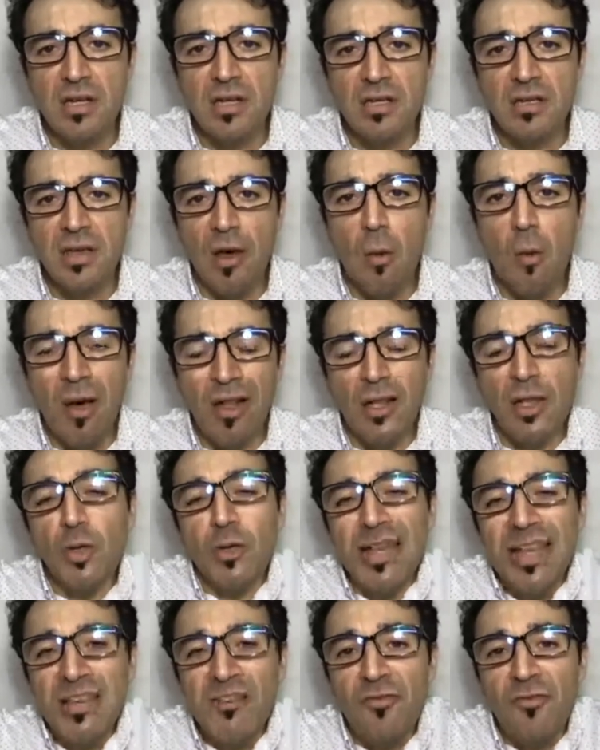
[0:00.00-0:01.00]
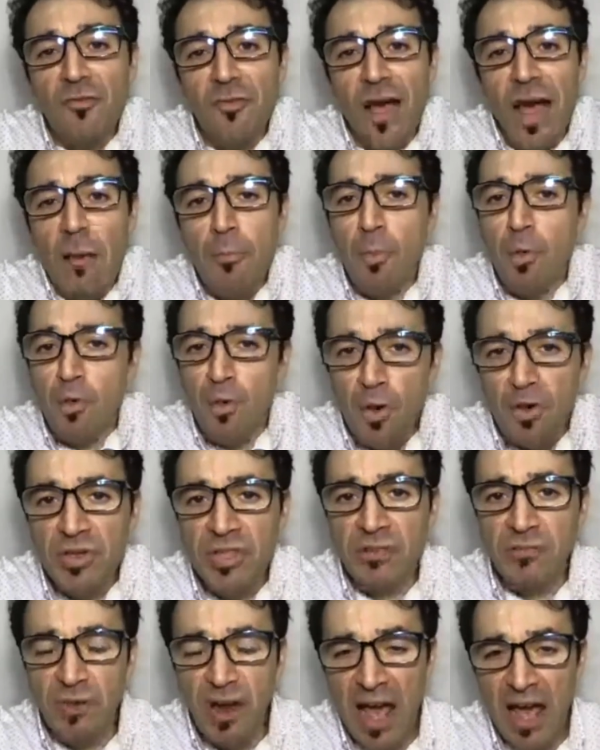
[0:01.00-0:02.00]
that want to live a productive
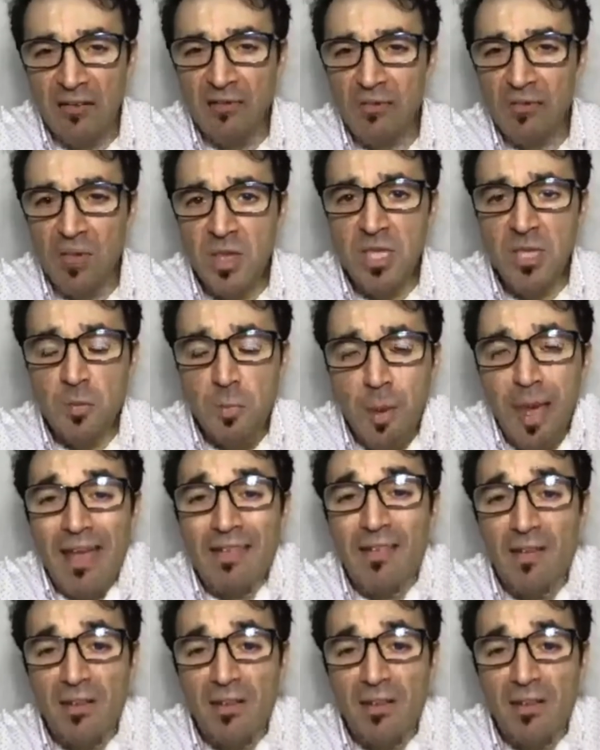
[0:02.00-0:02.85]
life despite their